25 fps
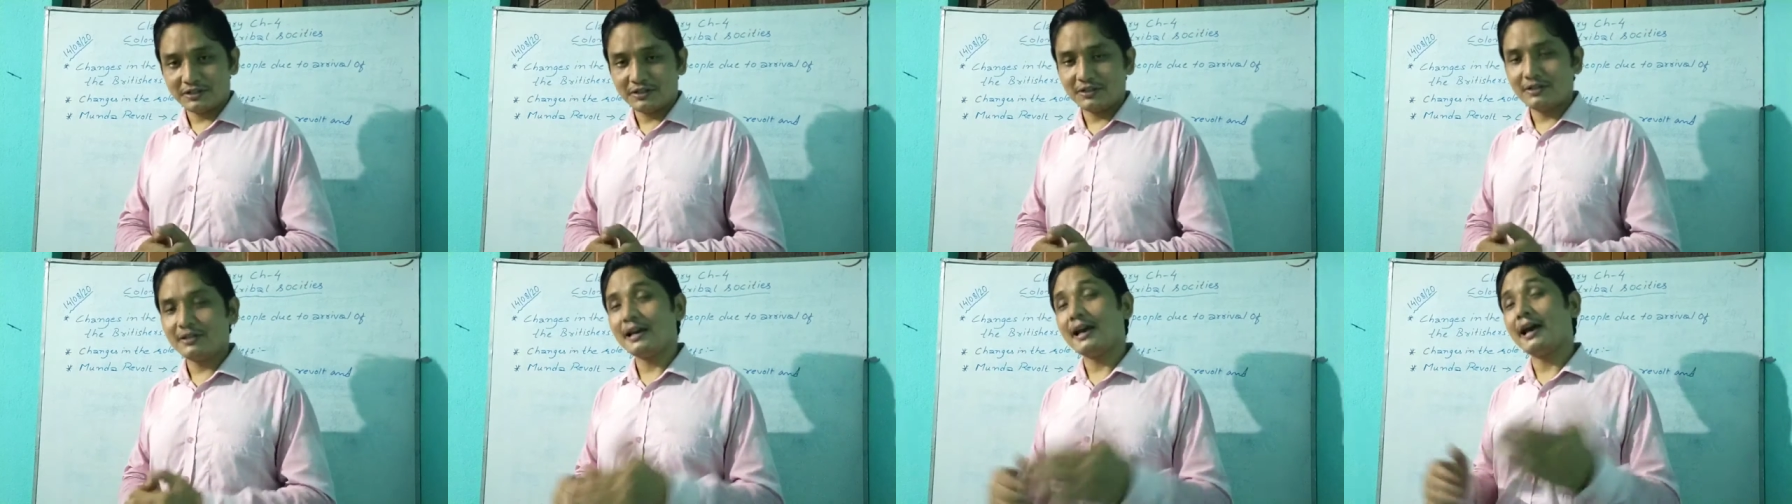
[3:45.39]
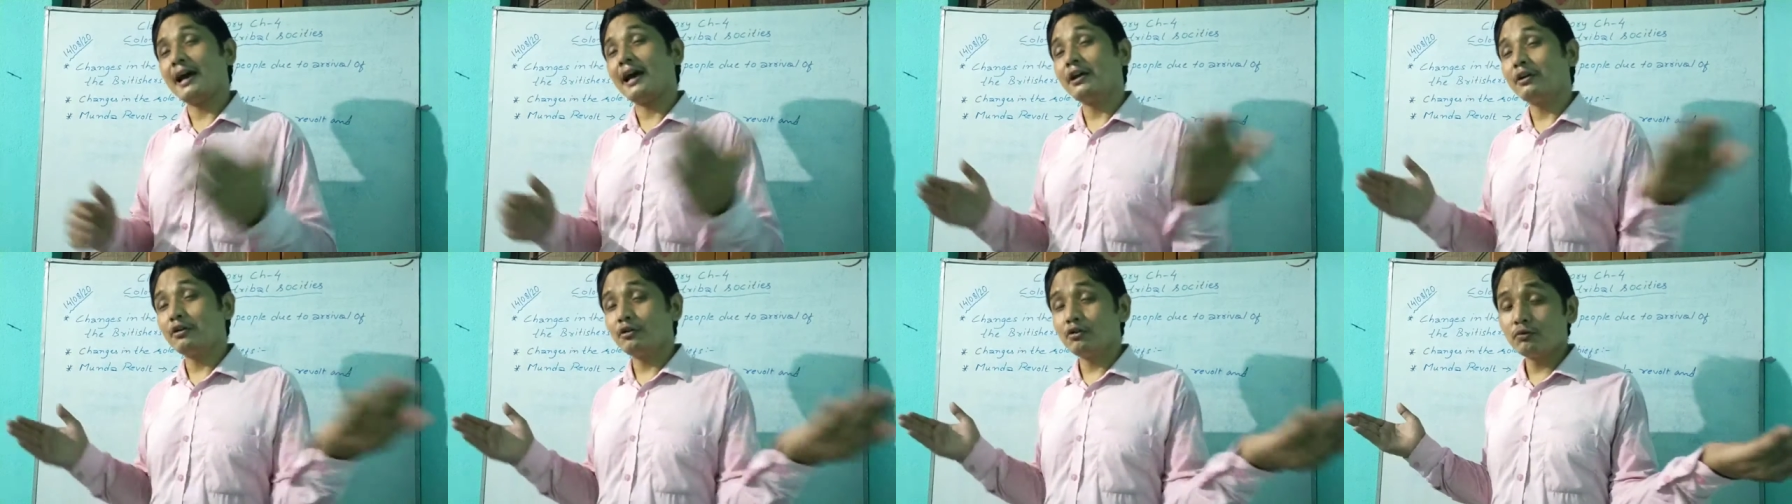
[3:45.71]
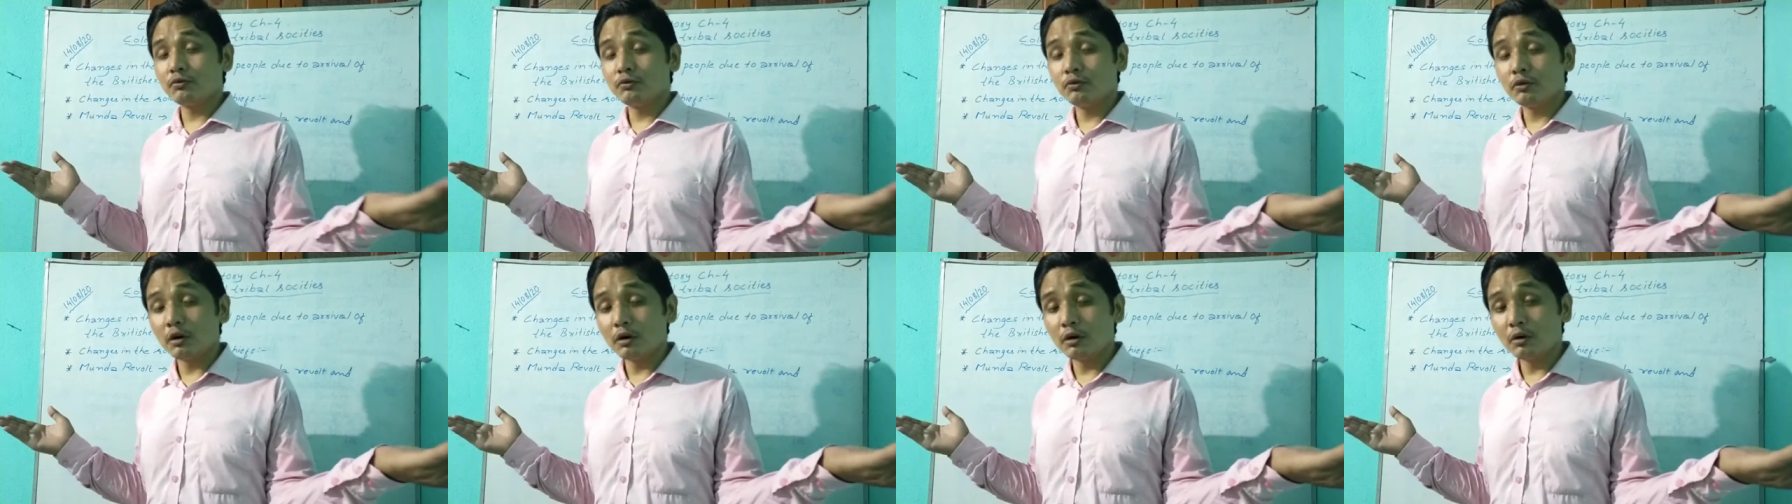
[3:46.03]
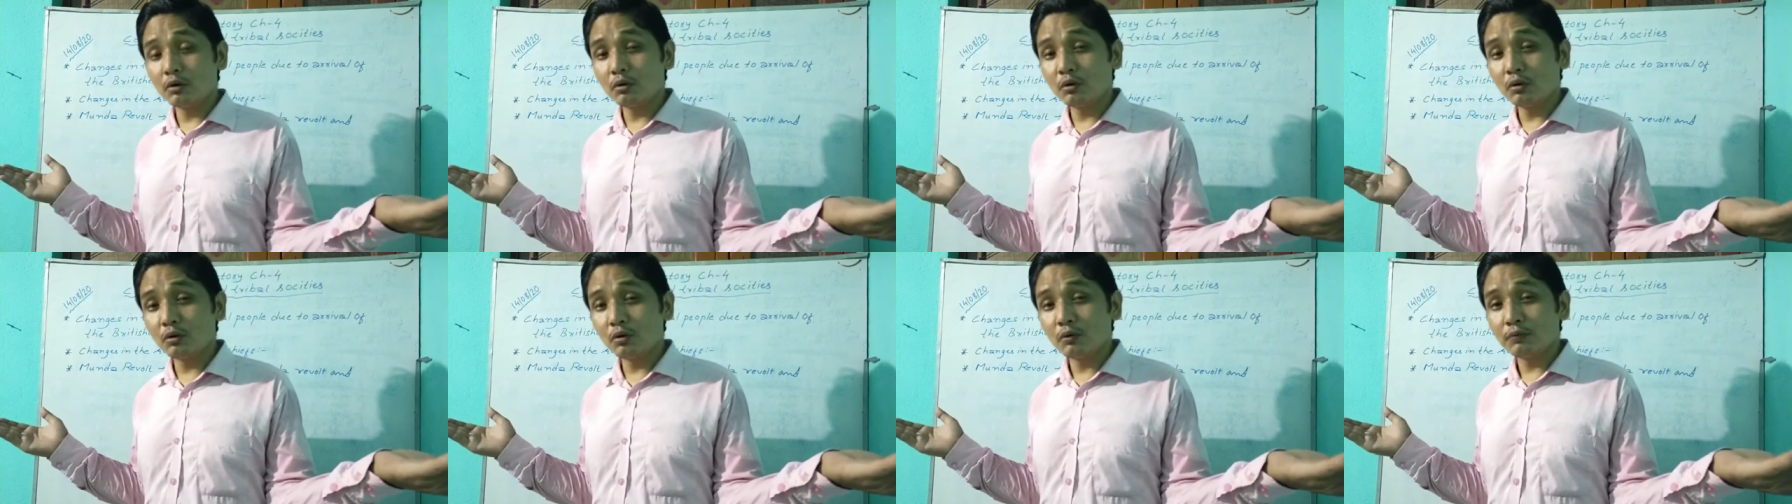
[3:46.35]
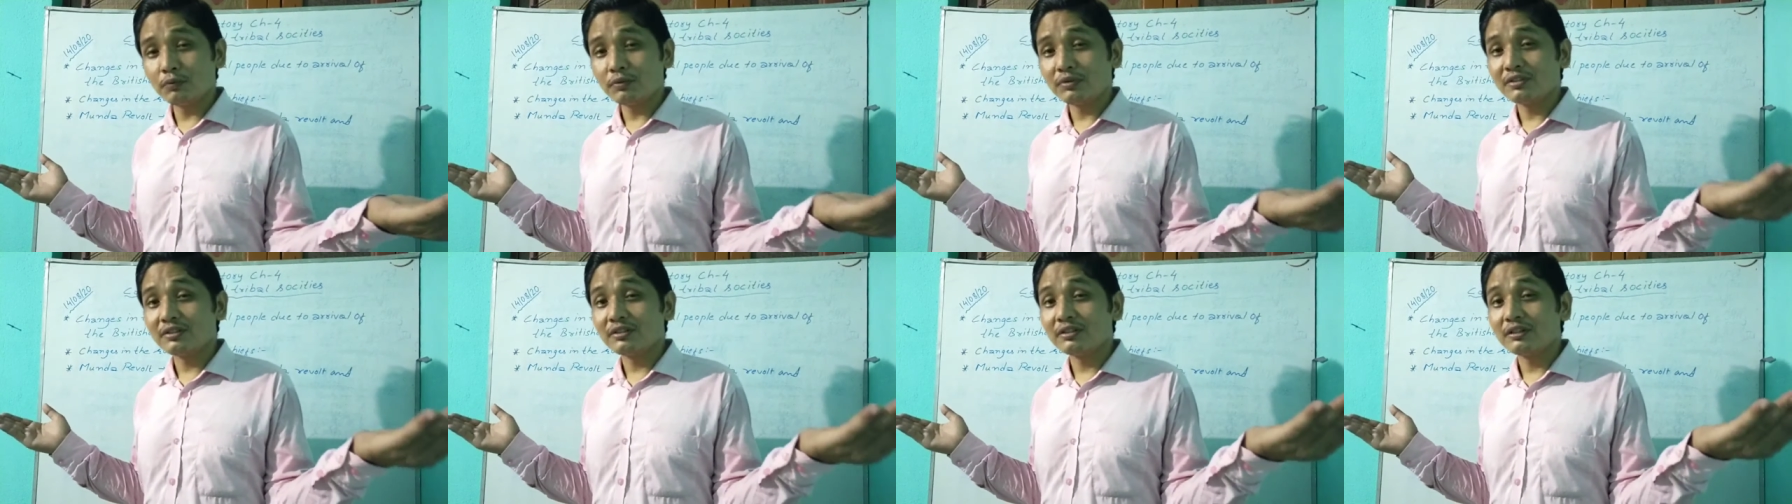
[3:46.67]
They had to
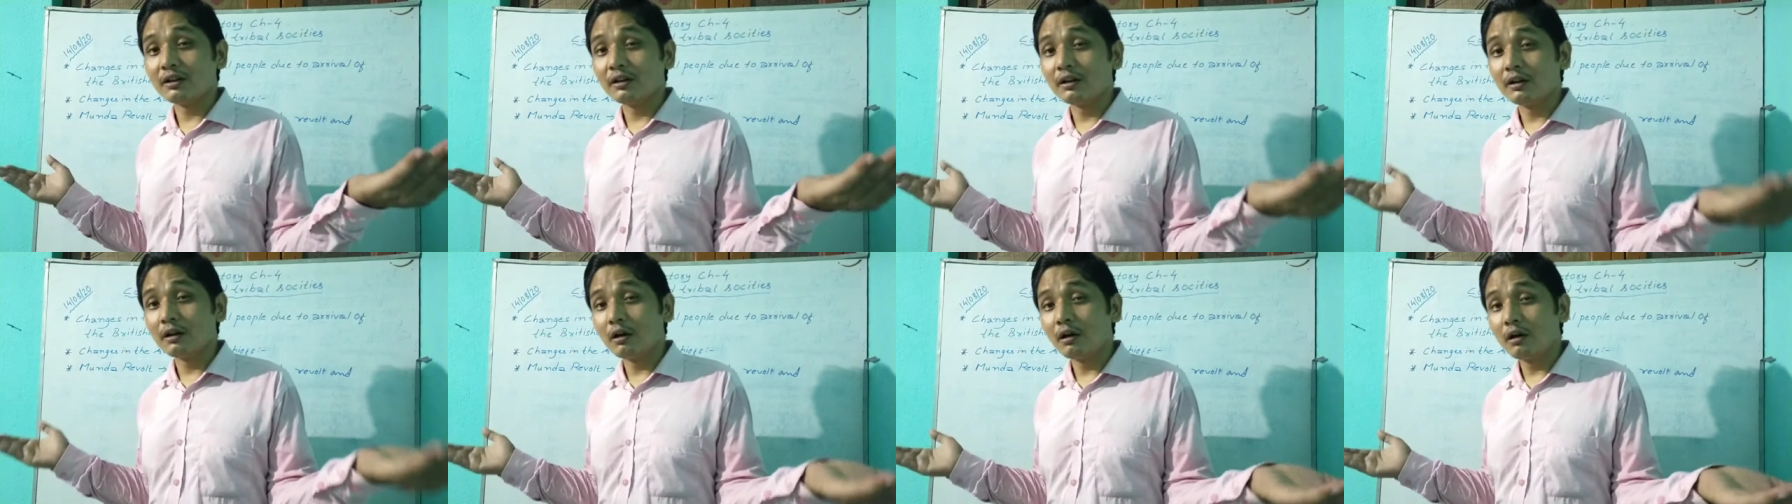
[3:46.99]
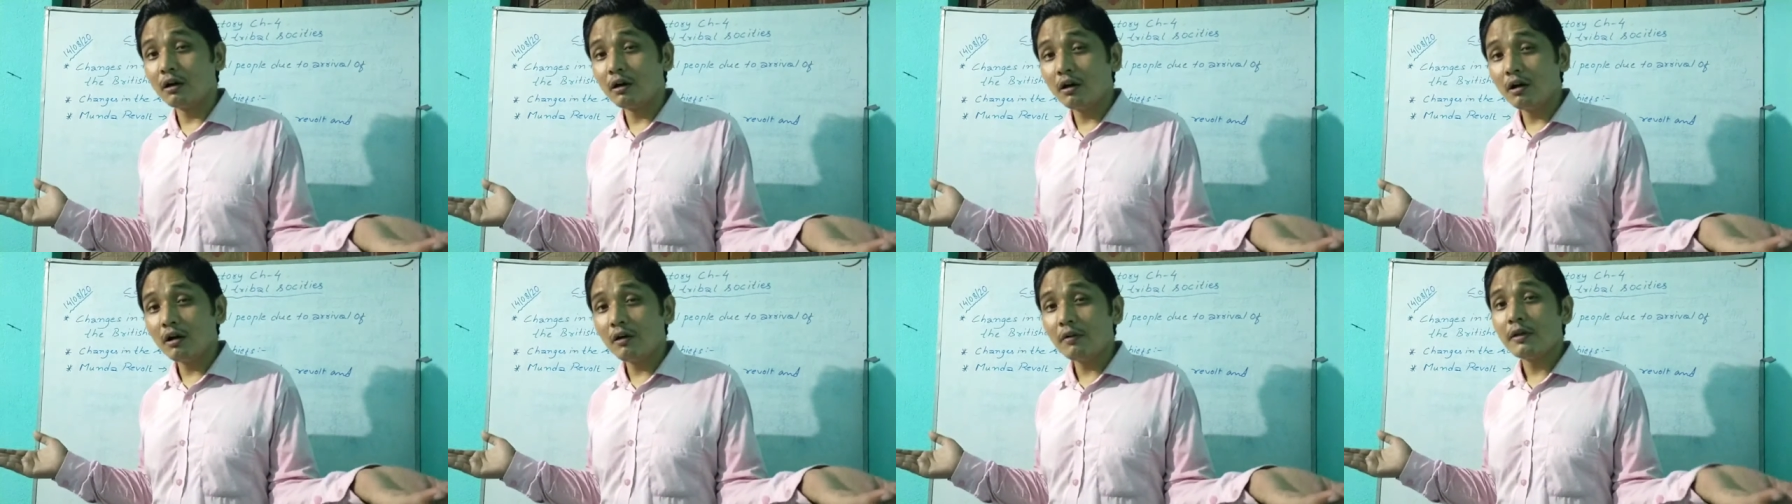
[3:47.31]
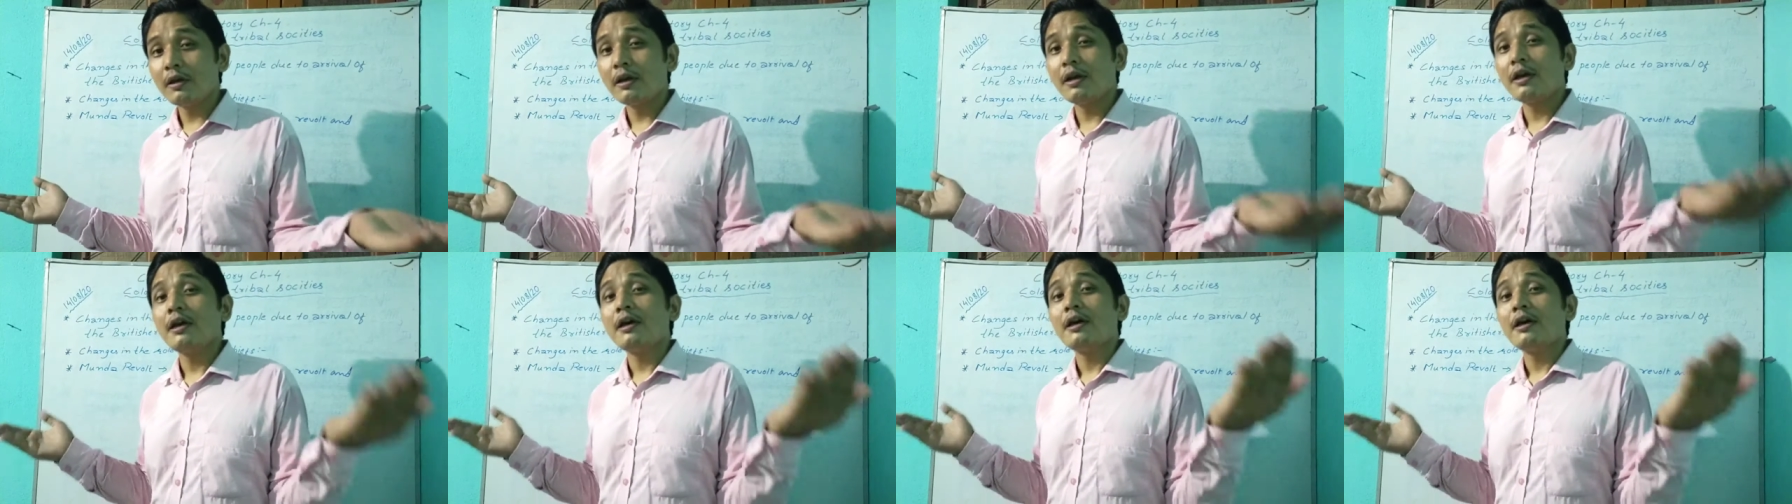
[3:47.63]
follow the law